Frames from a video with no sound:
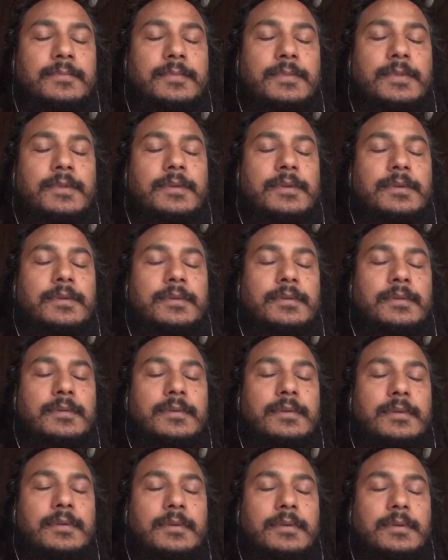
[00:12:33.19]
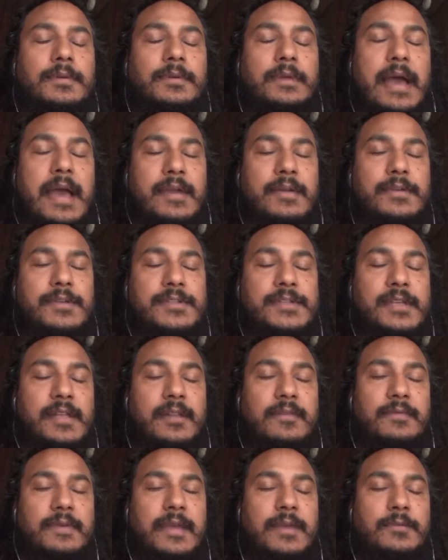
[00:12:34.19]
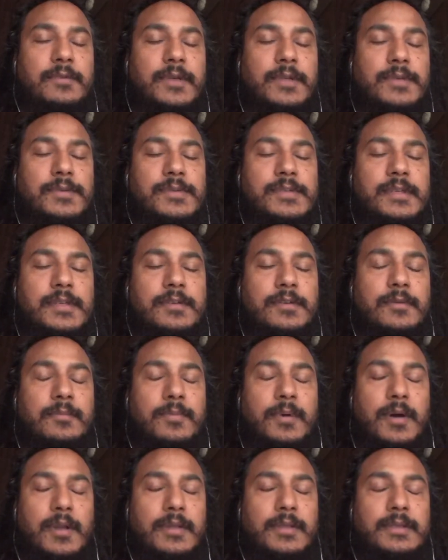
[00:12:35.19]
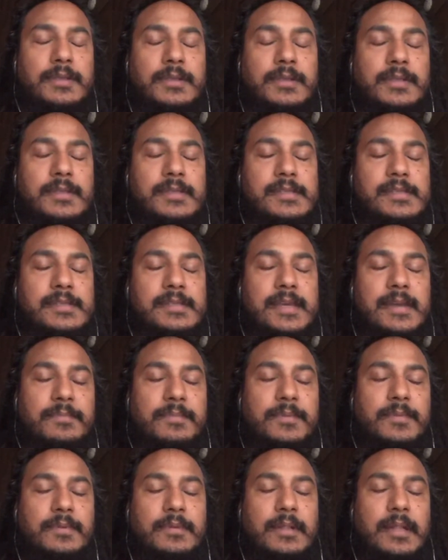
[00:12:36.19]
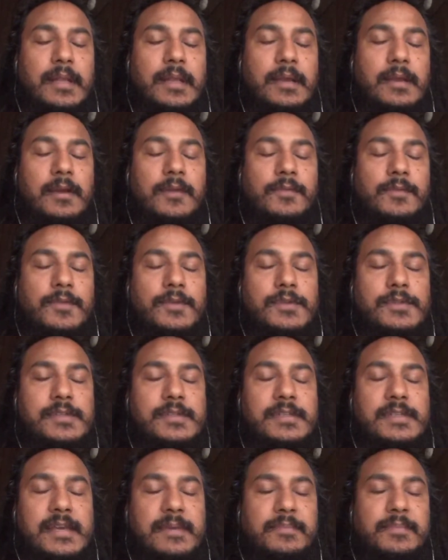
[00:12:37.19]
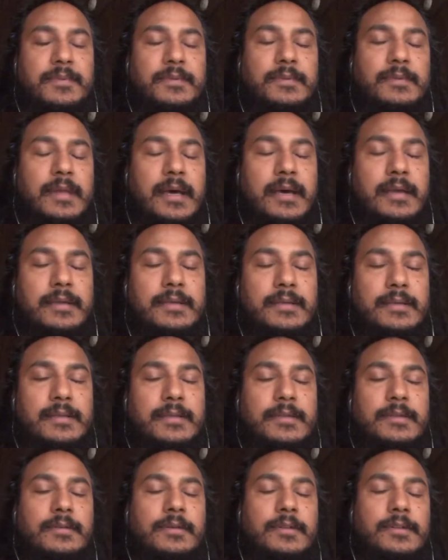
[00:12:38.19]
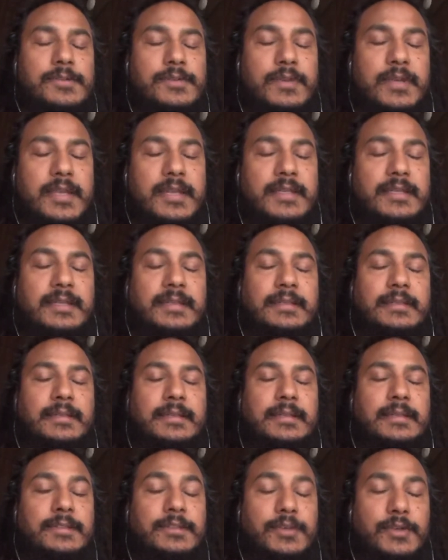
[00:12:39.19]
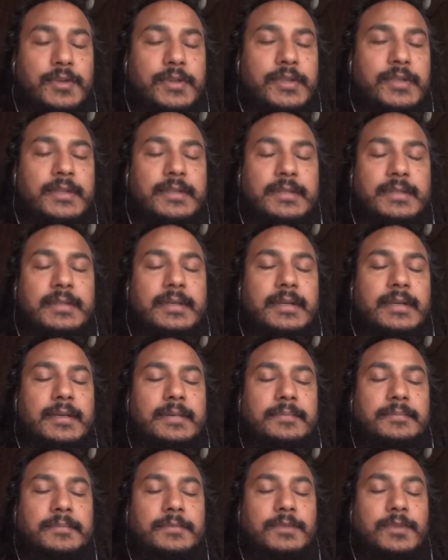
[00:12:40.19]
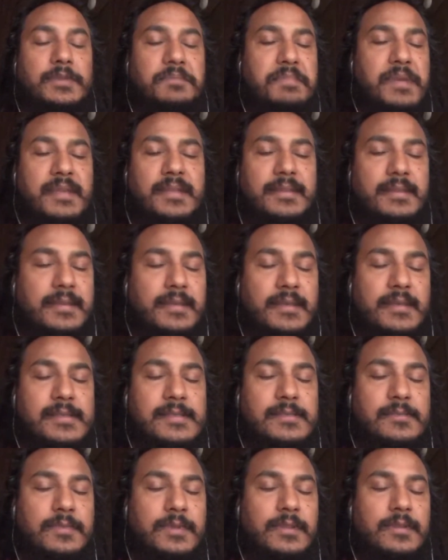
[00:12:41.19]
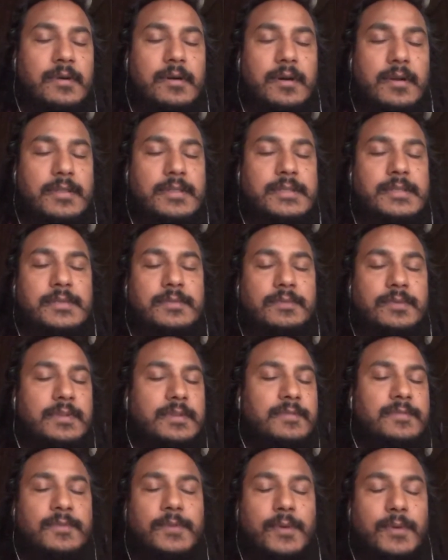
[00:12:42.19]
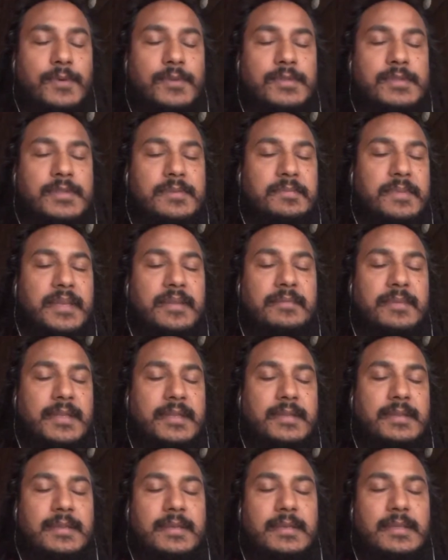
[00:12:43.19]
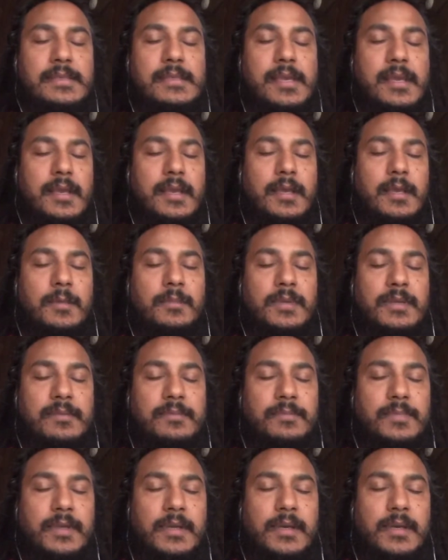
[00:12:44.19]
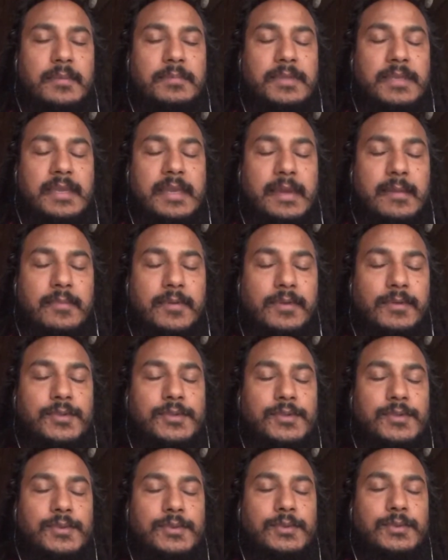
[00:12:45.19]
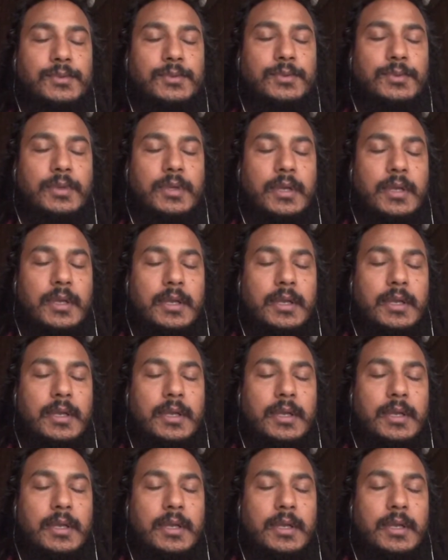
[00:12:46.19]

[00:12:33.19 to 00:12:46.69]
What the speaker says: your higher self. And when you say your body is a temple, of course the temple also get dirty, with many things, with thoughts, with foods, and many things. But be able to